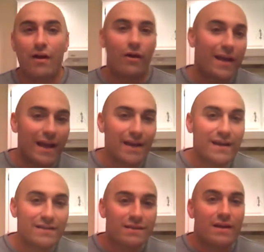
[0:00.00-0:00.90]

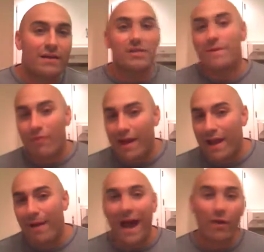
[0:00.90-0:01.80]
Hernandez, Jimmy
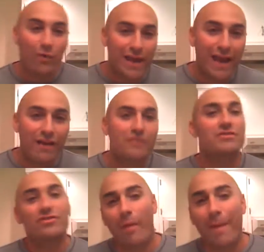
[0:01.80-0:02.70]
Graham, I don't care.
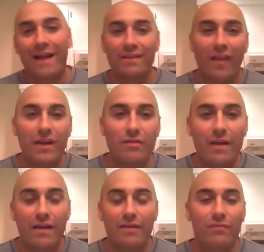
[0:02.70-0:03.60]
Stop acting like you
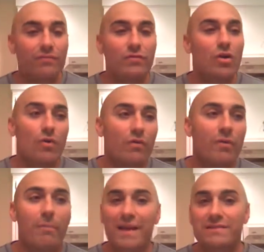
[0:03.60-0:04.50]
got 2 of
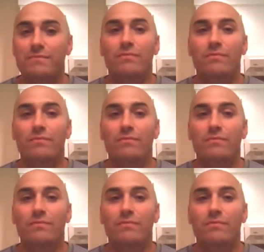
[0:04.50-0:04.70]
the best